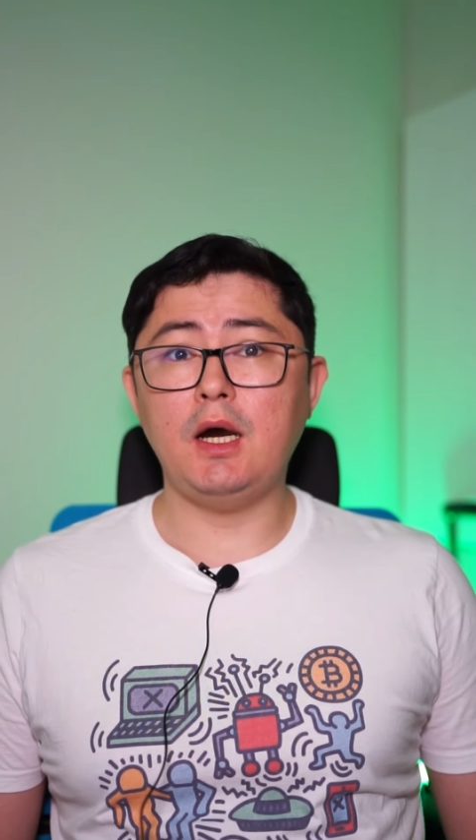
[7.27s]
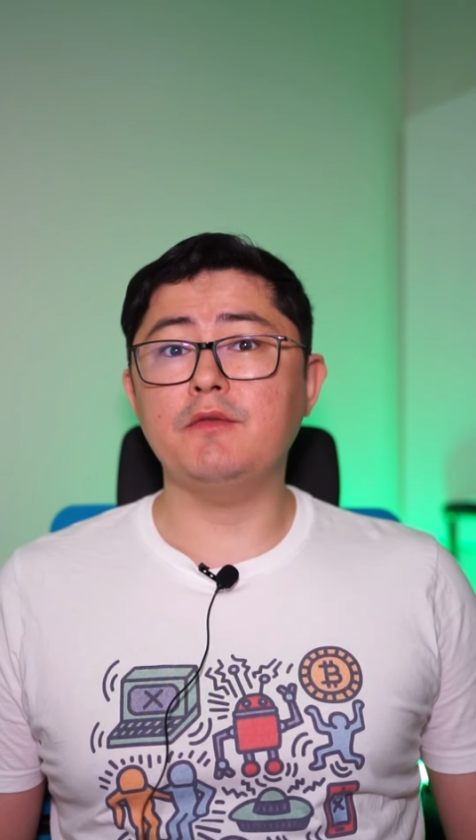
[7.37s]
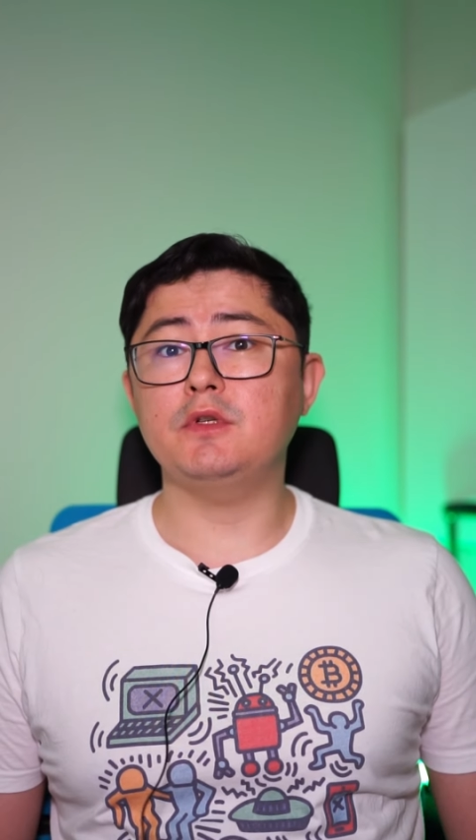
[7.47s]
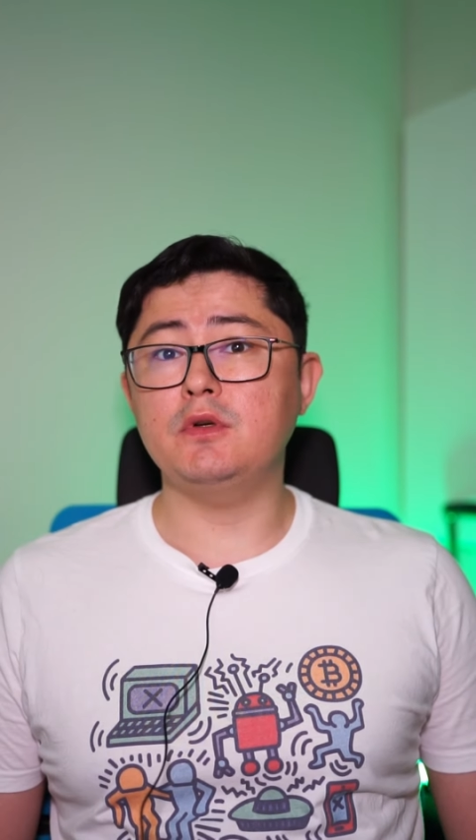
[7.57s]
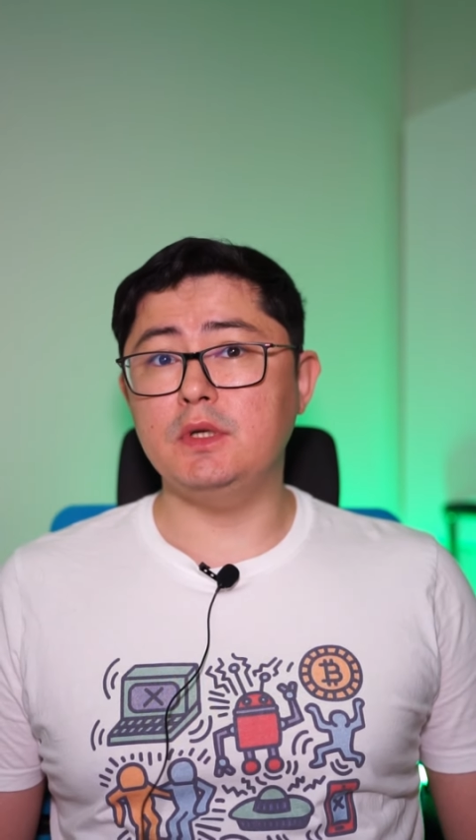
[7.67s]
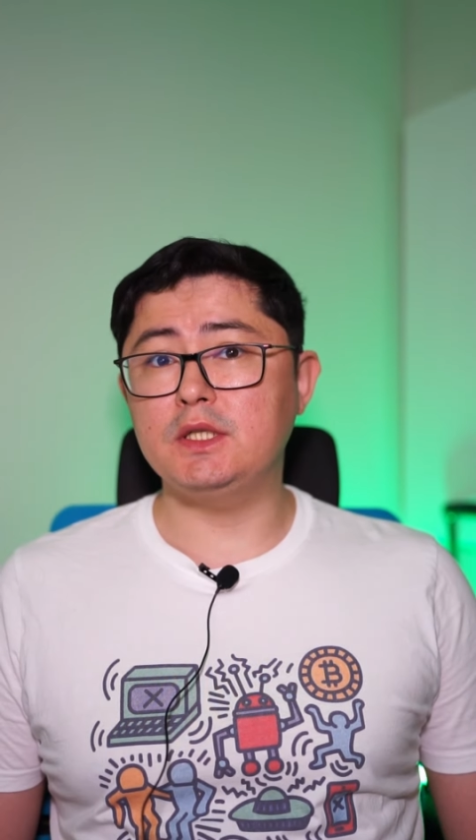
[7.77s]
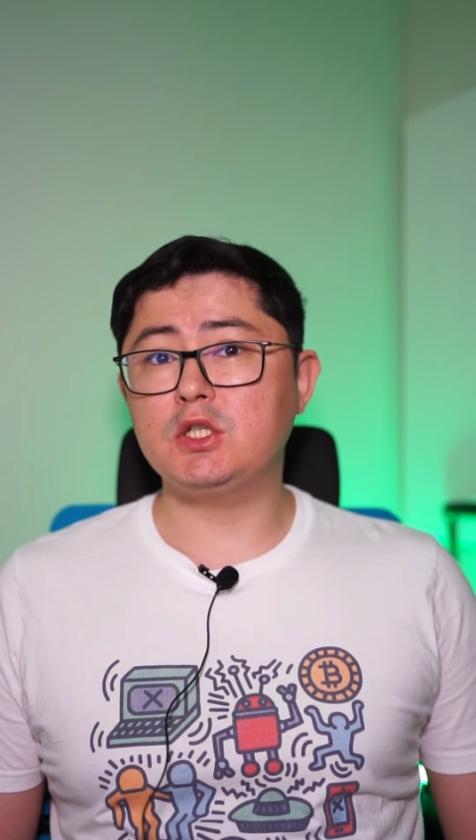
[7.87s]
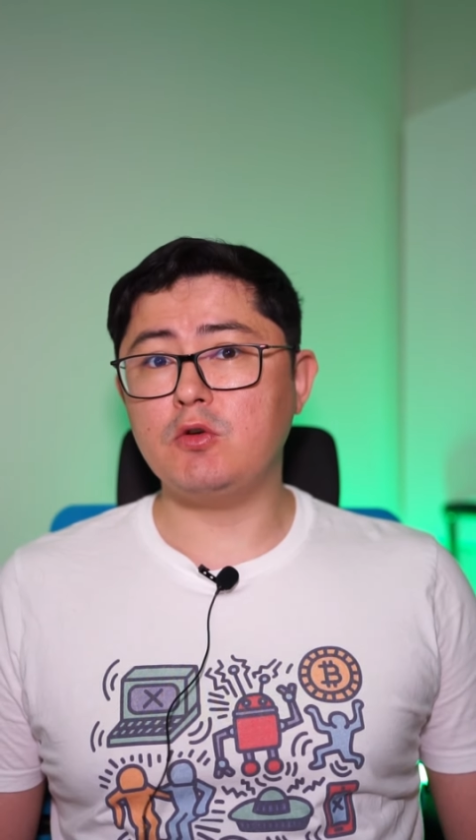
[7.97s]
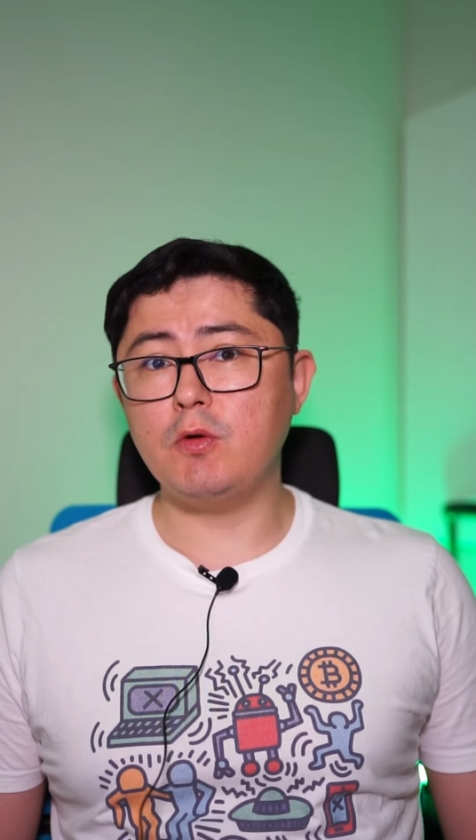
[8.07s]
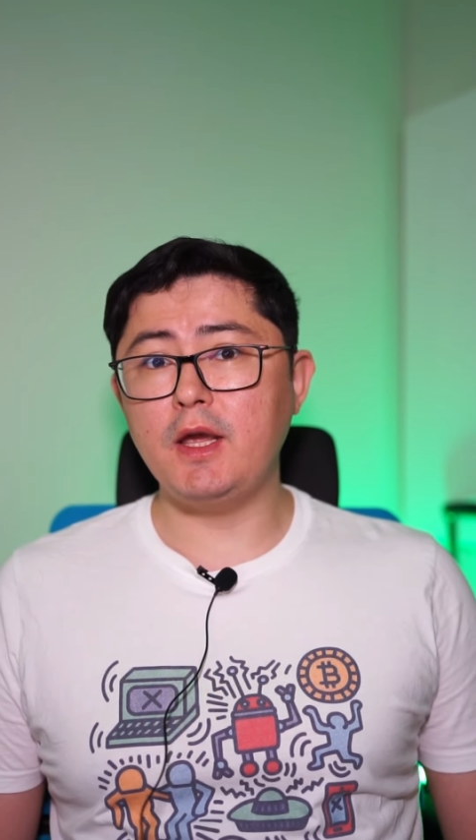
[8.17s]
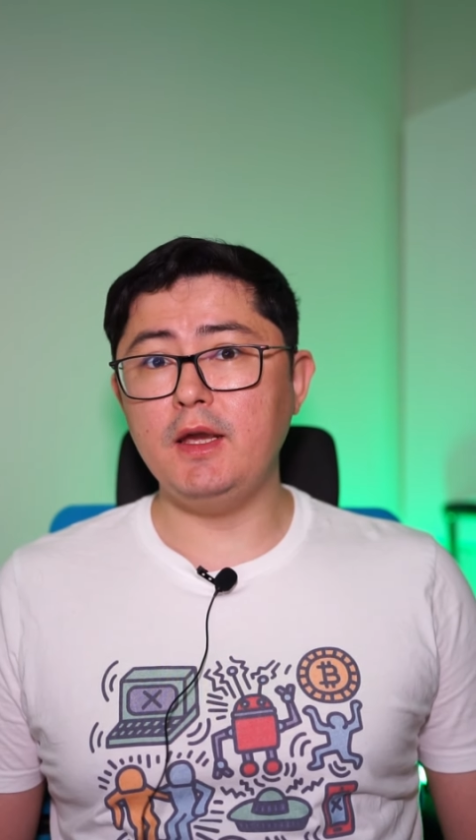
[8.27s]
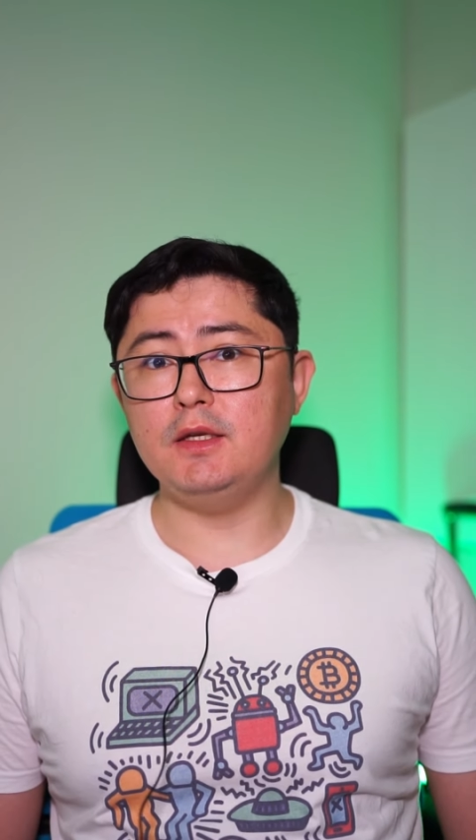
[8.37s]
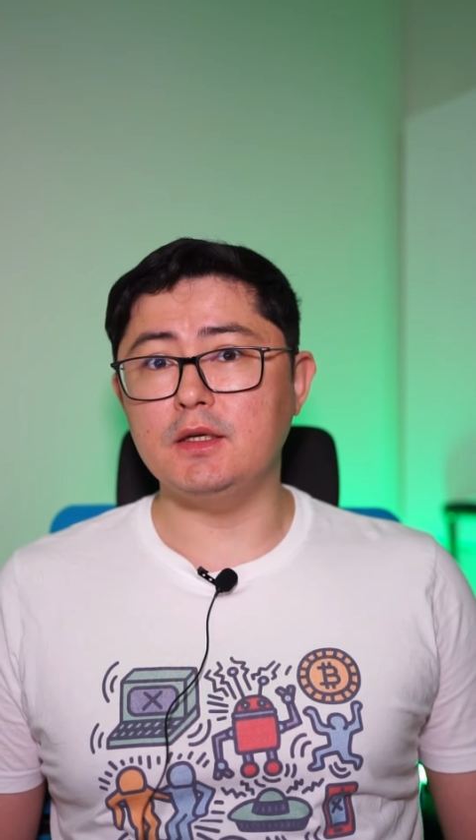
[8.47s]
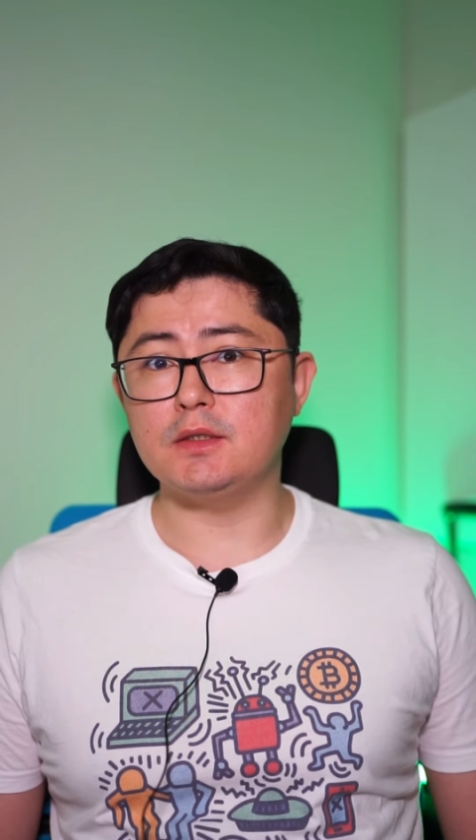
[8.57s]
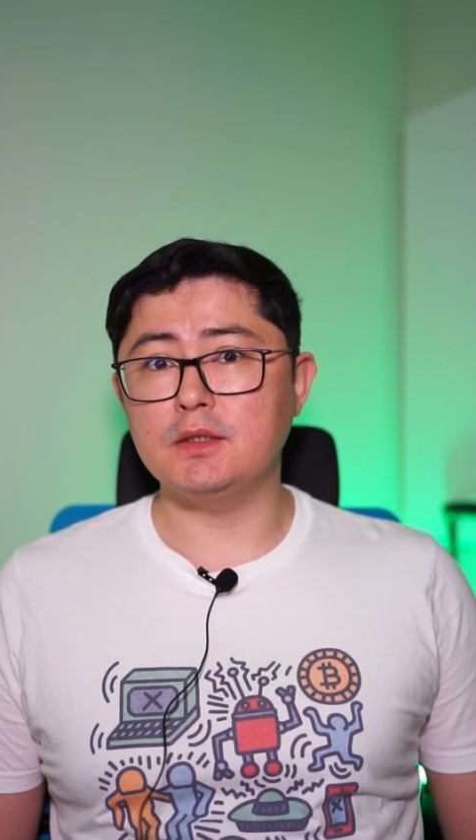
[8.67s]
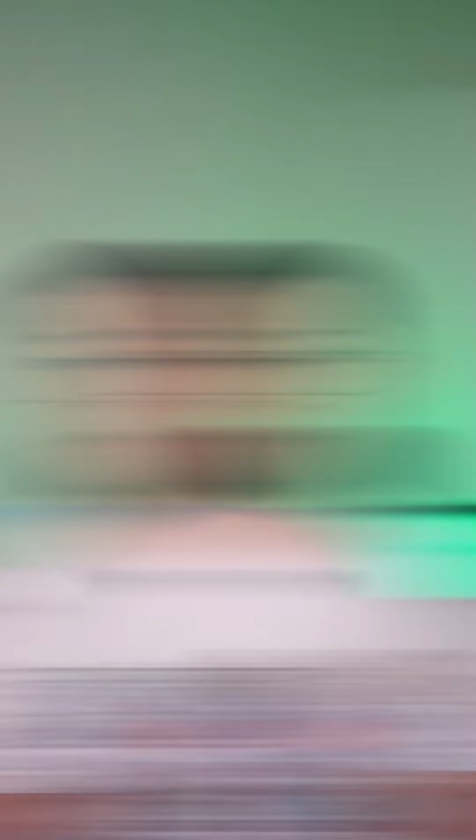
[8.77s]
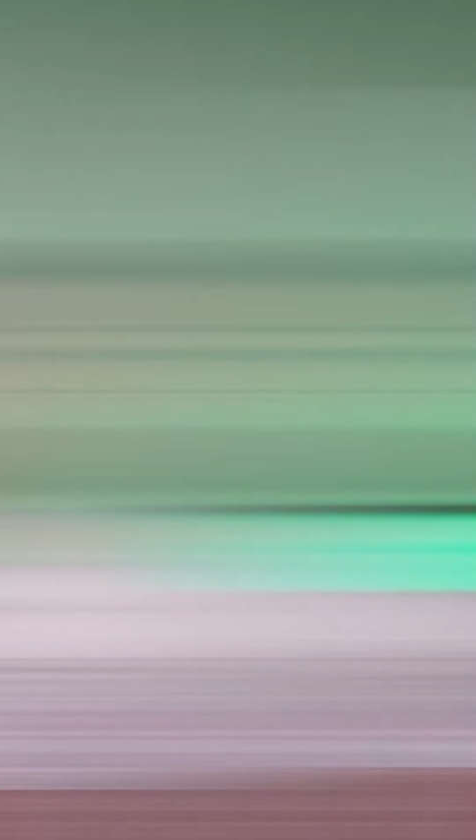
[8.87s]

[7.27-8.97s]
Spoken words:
after it's created.